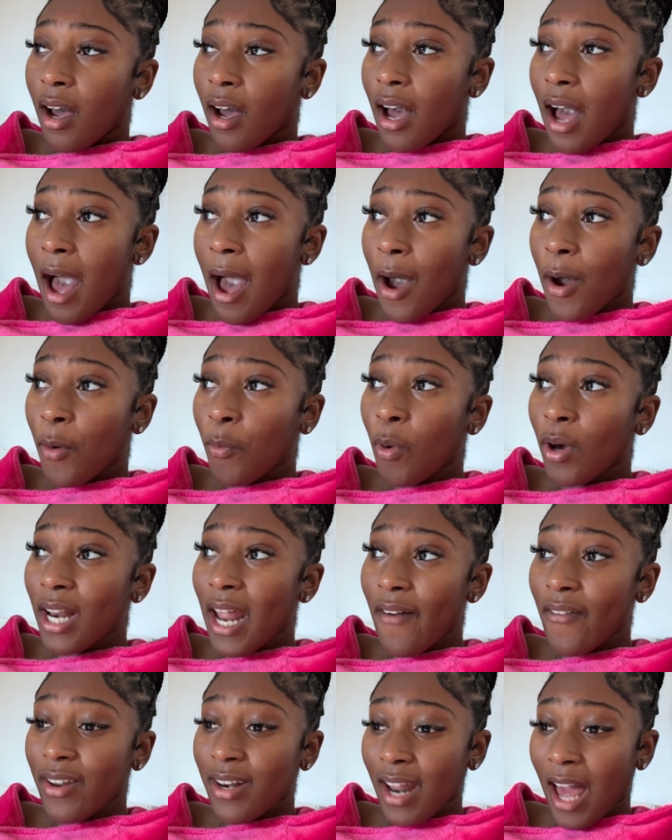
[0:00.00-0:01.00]
I want to
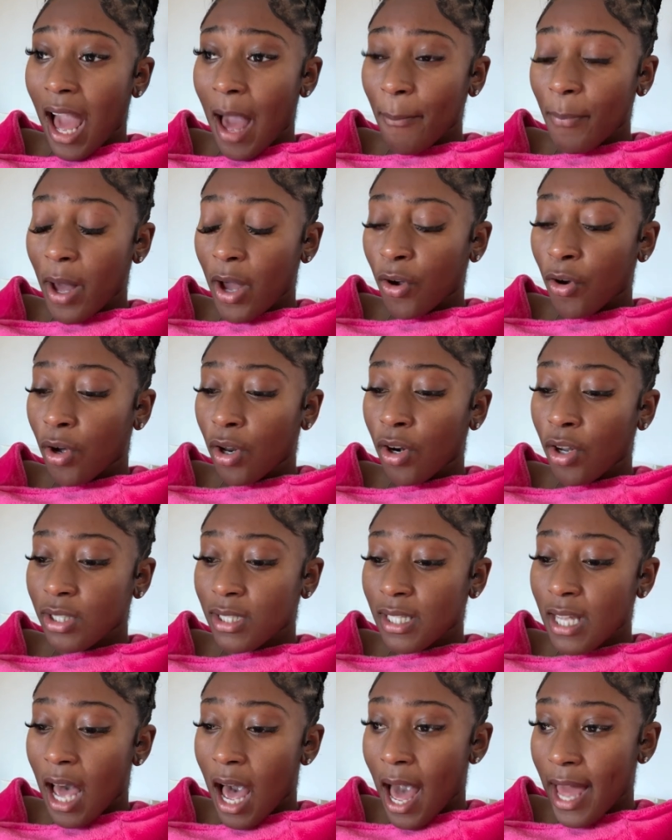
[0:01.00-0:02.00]
have a nap, but I've got lots
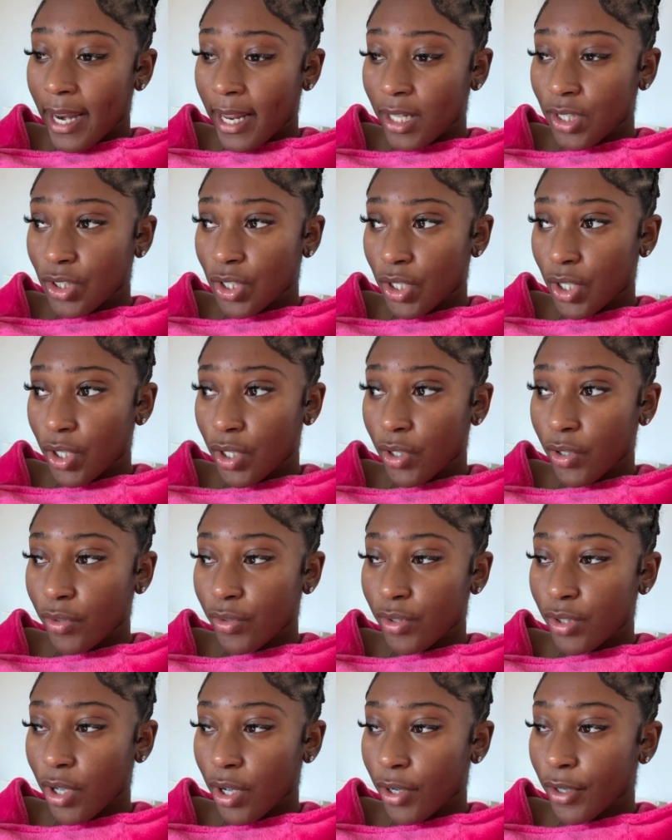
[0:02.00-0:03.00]
of tidying to do.
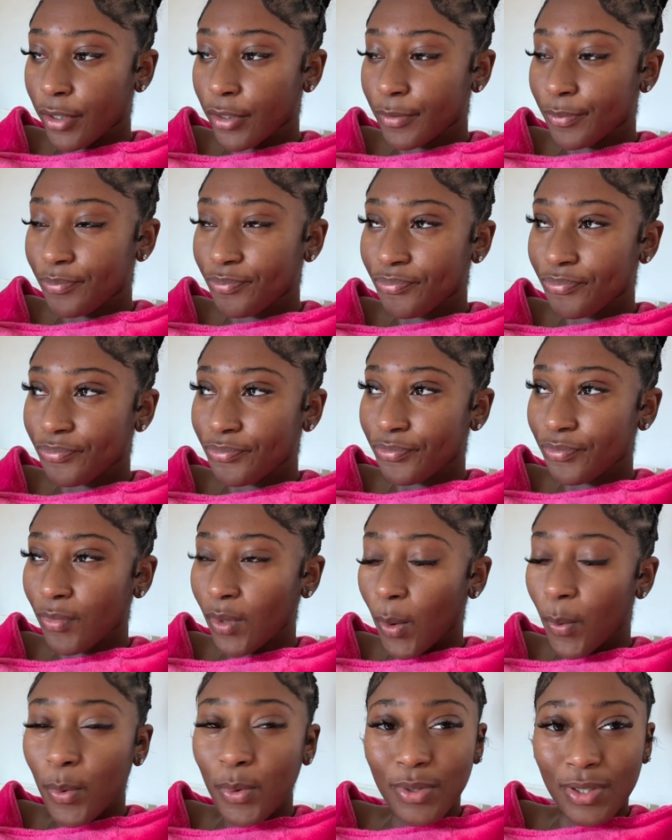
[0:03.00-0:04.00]
So
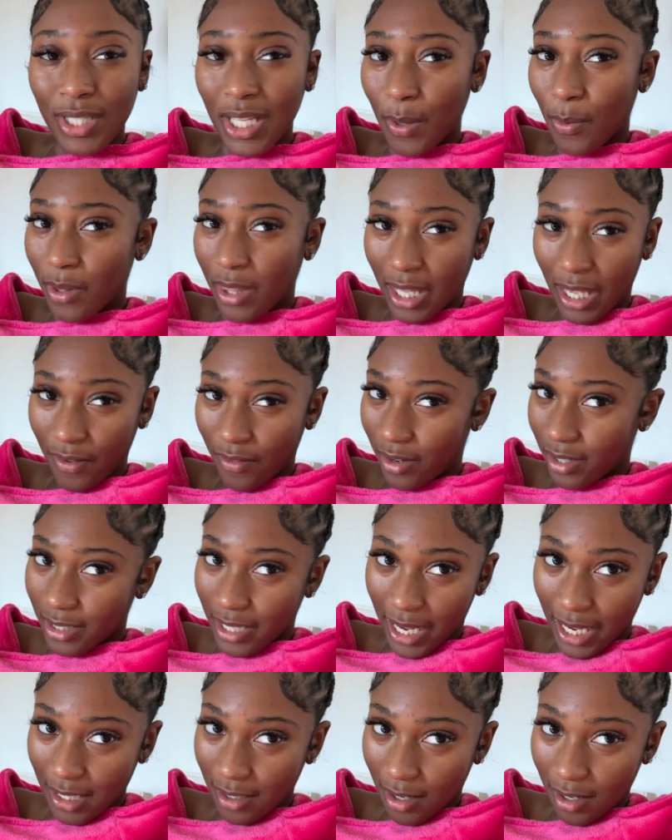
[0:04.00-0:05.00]
we'll see where the evening
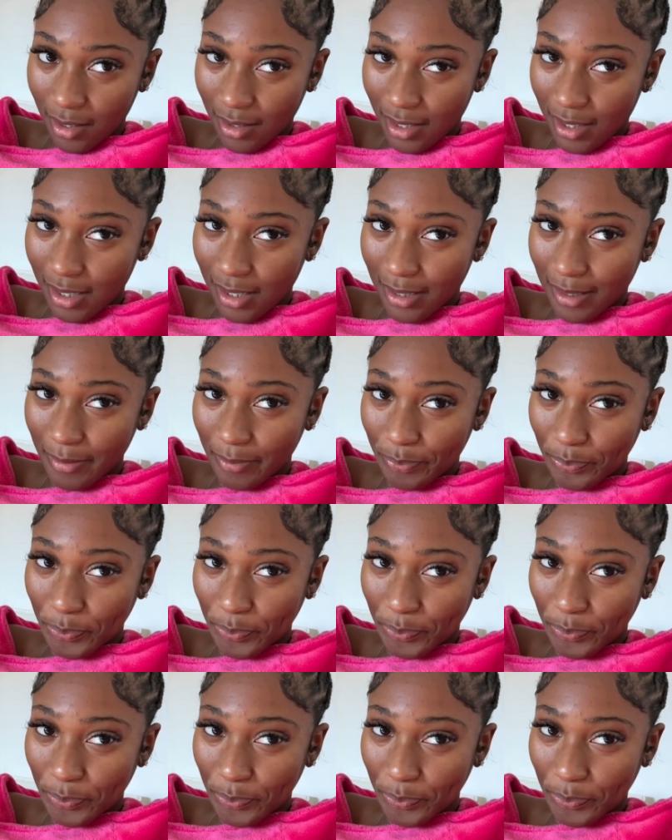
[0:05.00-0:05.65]
takes us.